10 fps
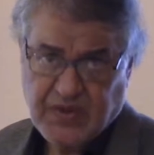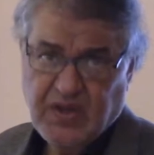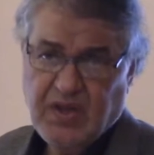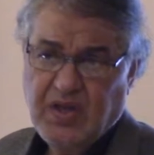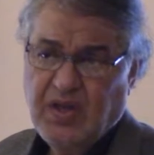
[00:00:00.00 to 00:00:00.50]

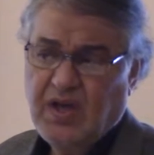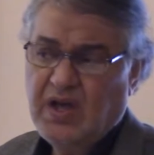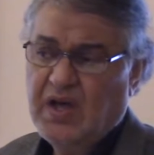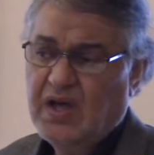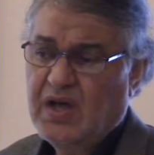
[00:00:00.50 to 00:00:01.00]
uh,
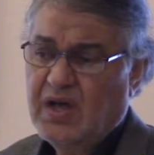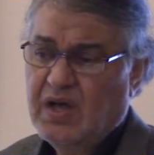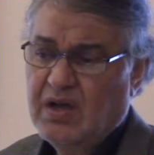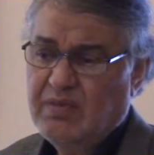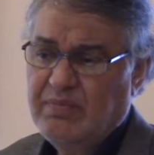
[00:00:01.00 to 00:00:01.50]

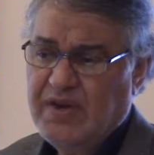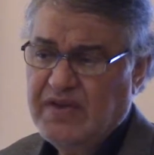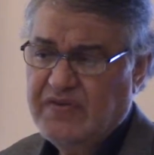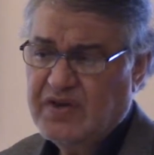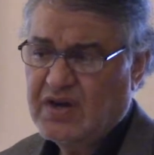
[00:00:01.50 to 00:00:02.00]
believing in
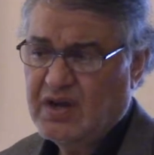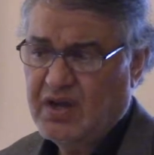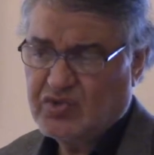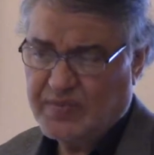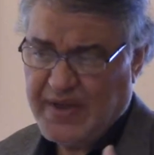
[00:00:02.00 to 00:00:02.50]
Allah subhanahu
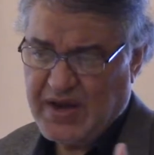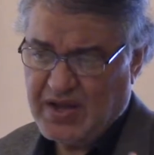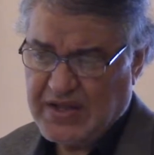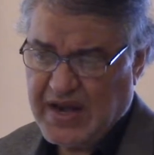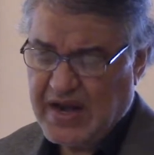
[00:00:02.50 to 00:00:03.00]
wa ta'ala
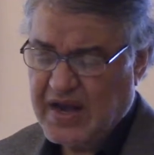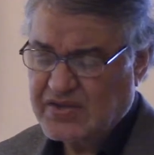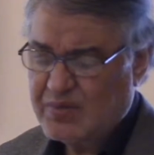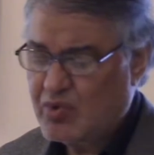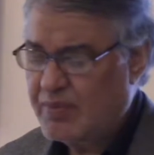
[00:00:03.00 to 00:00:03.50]
as a
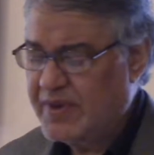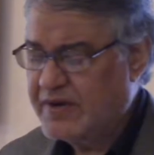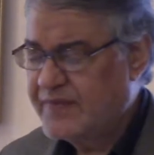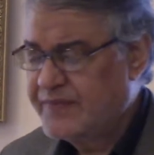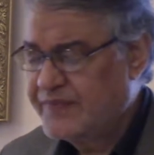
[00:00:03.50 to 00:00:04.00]
mu'min.
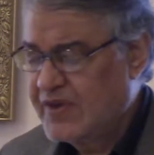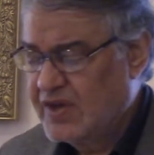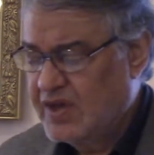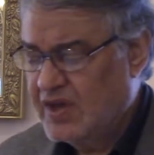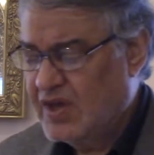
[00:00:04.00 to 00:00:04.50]
Uh,
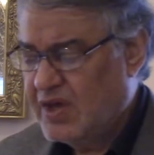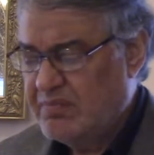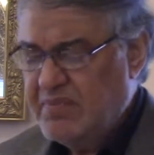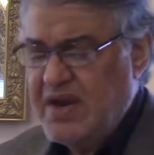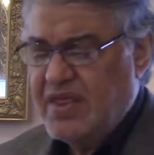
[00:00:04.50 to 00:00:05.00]
many
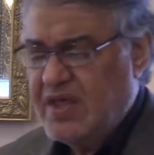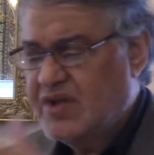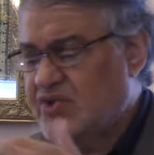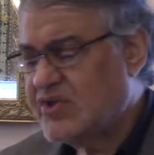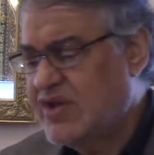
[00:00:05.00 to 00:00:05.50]
things as I
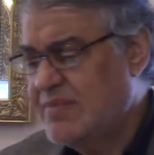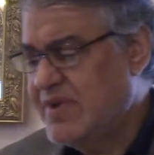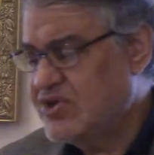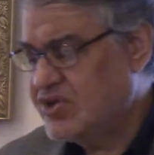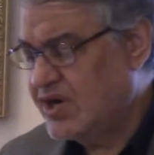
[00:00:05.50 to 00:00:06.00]
mentioned.
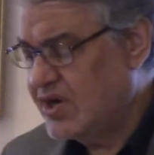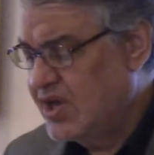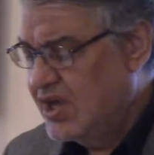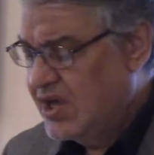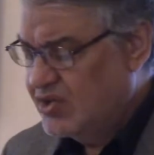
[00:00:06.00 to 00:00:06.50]

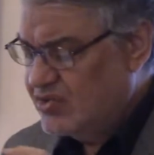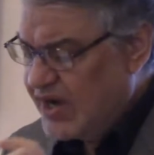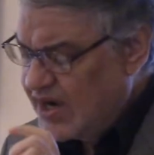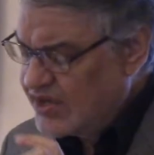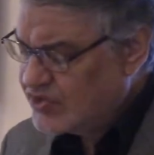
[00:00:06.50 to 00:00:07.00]
Today let's
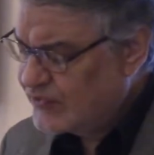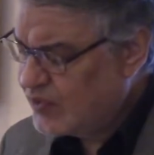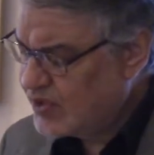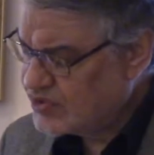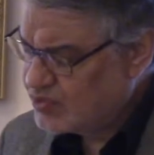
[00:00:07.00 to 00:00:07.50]
focus
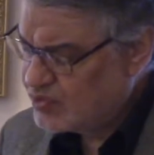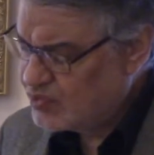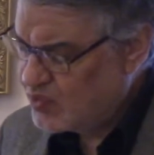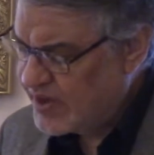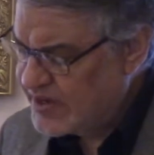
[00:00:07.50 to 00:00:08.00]
on one,
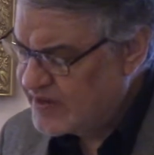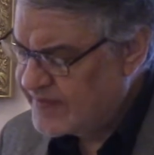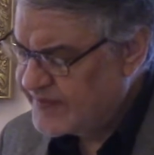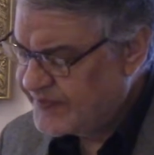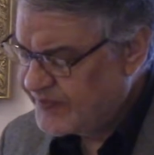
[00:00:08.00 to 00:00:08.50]

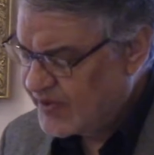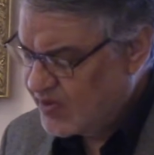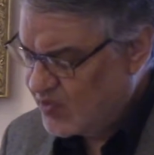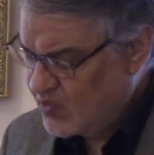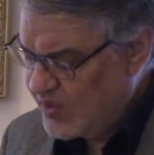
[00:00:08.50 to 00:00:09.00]

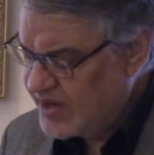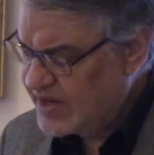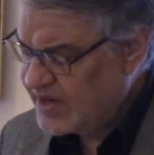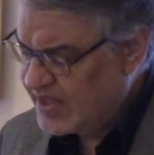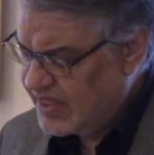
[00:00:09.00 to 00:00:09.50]
one
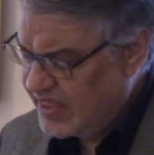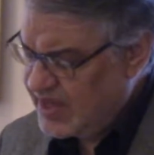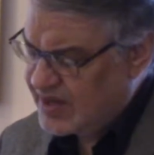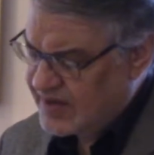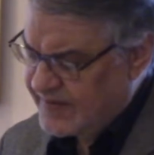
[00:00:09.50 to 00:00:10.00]
thing.
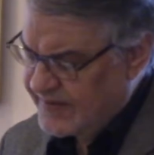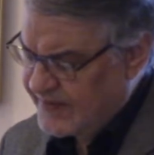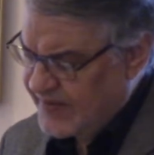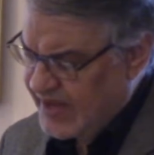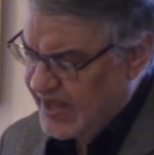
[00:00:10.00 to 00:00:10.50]

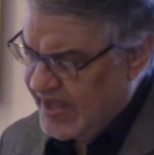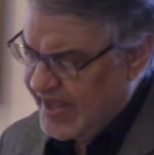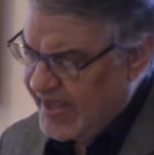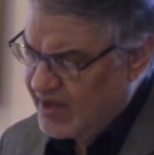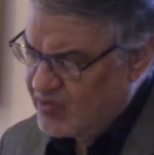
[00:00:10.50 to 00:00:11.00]
How
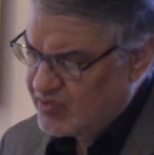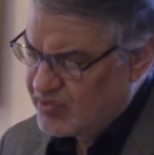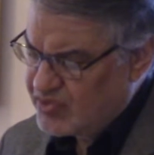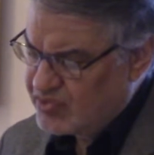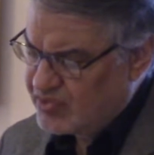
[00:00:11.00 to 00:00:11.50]
to
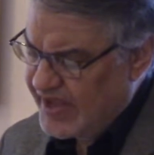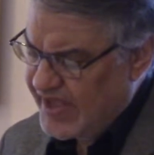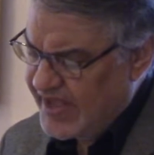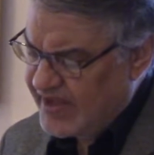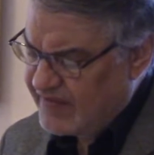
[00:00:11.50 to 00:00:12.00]
have
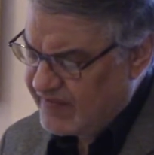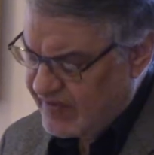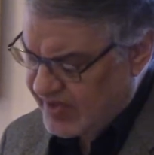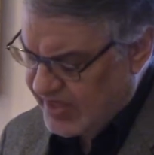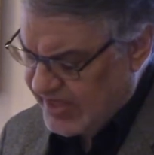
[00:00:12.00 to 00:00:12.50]

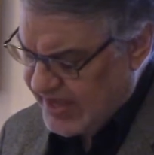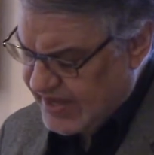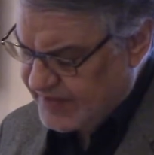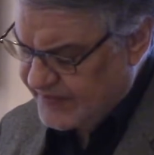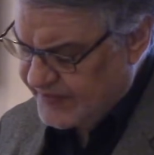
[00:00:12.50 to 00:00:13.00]
that
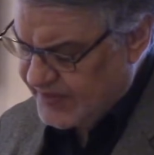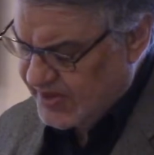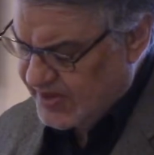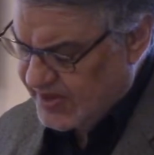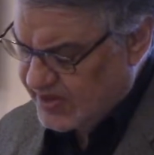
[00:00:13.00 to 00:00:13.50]

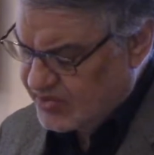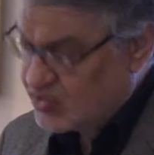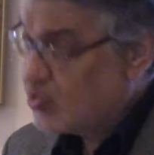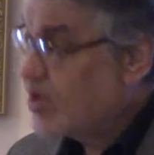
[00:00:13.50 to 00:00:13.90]
trust